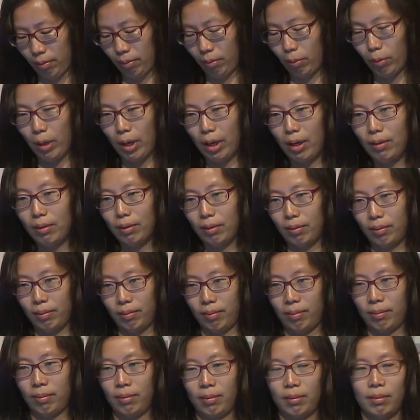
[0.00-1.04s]
Well,
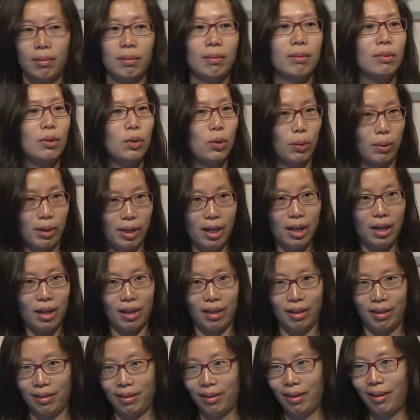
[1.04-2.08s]
you're
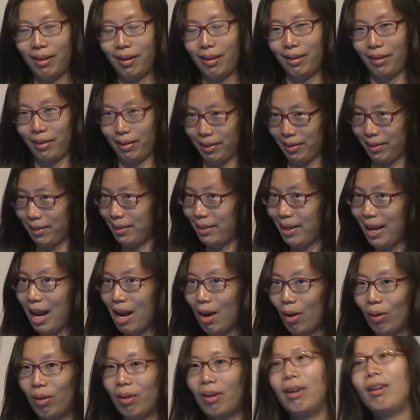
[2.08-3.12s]
here. This is
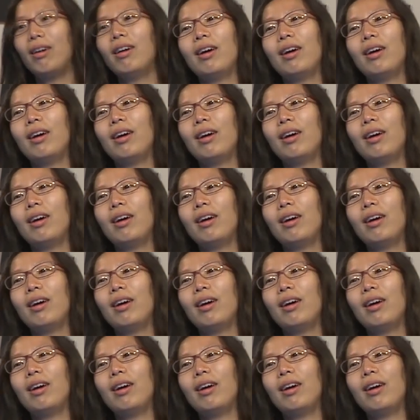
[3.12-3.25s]
how.